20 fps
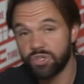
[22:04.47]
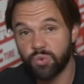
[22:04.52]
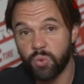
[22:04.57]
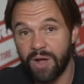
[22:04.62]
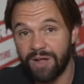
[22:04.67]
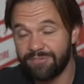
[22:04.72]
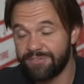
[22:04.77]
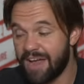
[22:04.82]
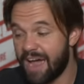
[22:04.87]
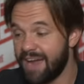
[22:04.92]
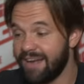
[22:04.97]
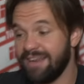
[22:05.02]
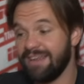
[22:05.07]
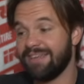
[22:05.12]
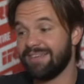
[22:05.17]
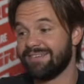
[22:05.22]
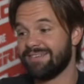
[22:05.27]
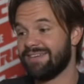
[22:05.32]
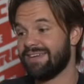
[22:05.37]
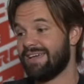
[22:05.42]

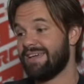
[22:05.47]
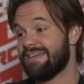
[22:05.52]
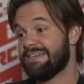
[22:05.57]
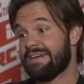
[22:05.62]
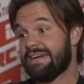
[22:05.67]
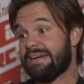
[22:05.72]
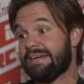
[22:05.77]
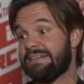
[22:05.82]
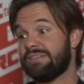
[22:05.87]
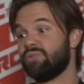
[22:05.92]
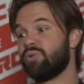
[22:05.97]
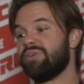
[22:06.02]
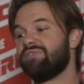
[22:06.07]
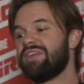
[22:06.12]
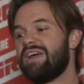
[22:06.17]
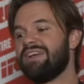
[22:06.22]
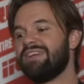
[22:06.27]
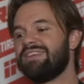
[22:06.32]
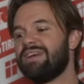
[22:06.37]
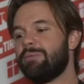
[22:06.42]

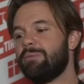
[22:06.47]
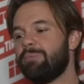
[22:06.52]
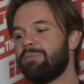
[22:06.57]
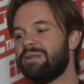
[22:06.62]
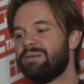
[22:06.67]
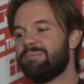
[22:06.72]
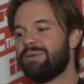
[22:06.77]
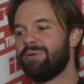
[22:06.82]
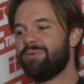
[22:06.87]
1290 double blip.